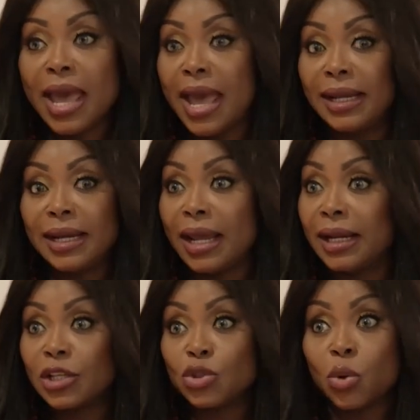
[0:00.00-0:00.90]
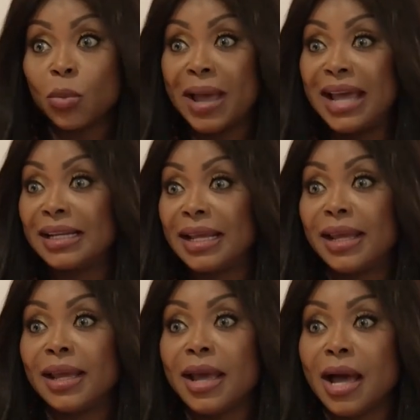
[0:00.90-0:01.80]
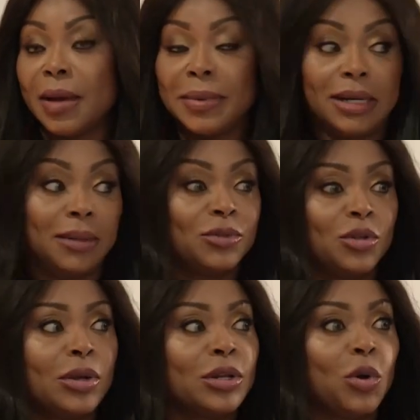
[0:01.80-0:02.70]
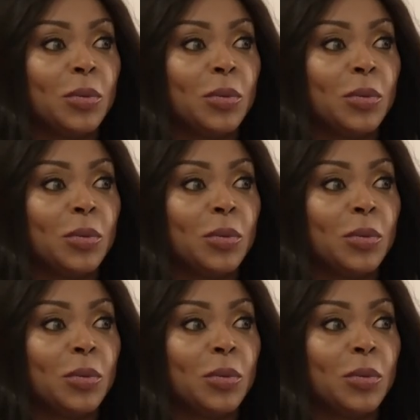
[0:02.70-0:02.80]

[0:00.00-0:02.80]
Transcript: And I tore badly. I mean, I'm talking openly.